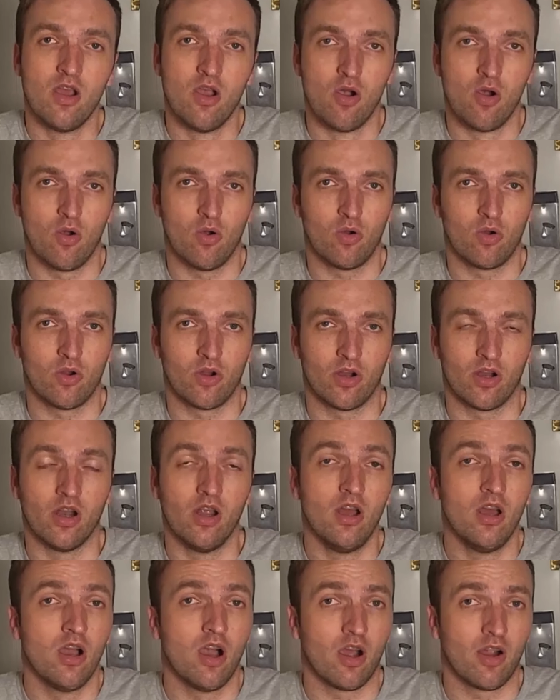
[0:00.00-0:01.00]
or
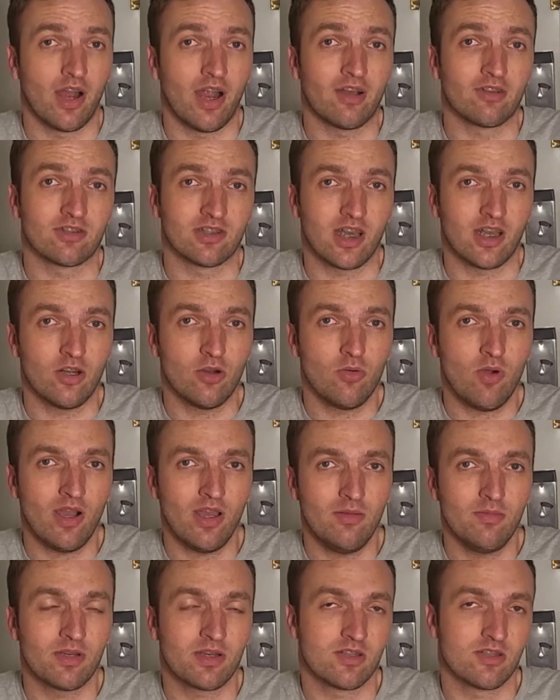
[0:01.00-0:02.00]
are outside Hawaii
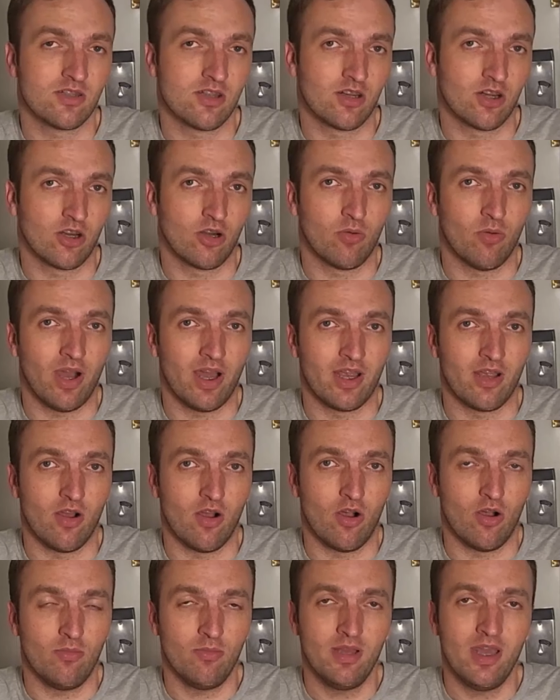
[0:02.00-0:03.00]
but consider Hawaii
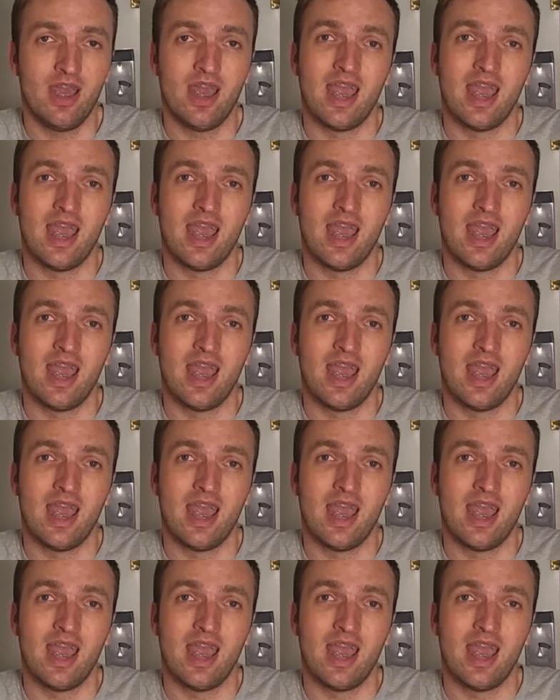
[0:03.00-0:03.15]
home